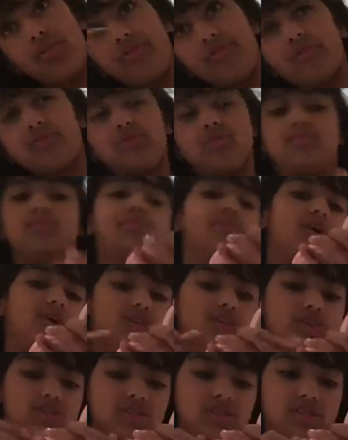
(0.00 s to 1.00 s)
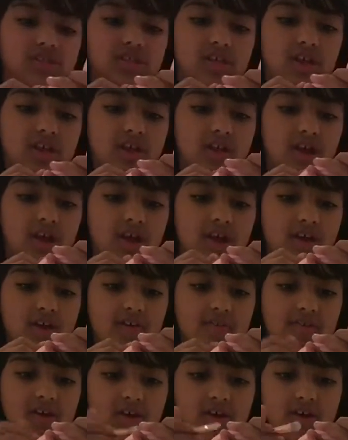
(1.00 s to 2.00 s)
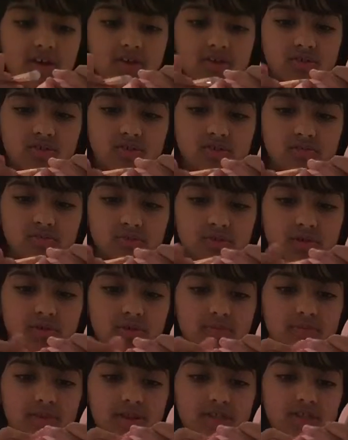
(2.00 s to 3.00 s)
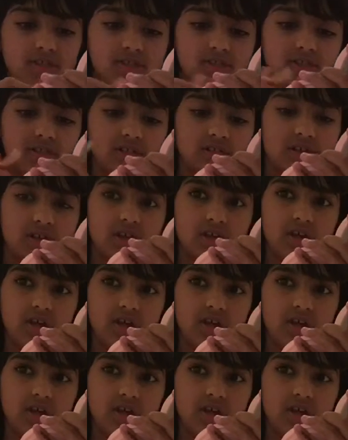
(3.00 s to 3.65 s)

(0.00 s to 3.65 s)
all those brushes that I had, those beauty blenders.